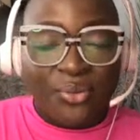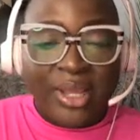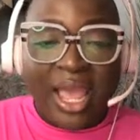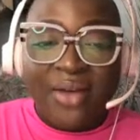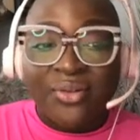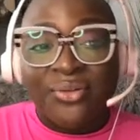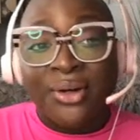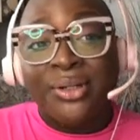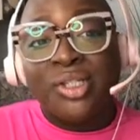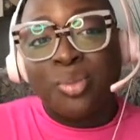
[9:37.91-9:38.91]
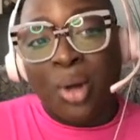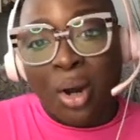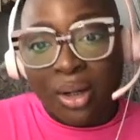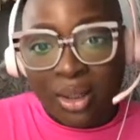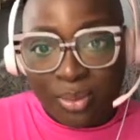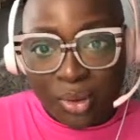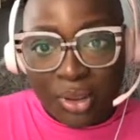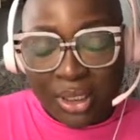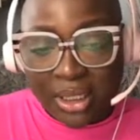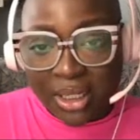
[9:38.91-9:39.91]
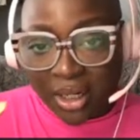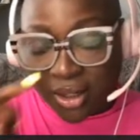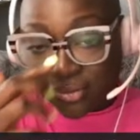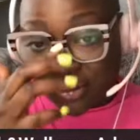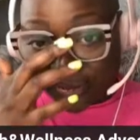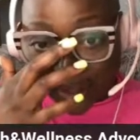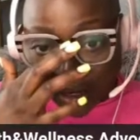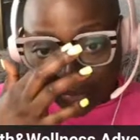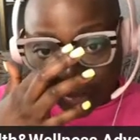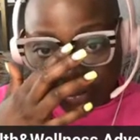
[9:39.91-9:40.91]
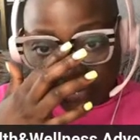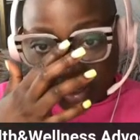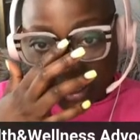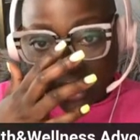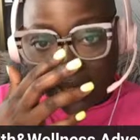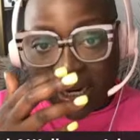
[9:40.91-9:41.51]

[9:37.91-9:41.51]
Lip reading: We have a very small community of survivors, right?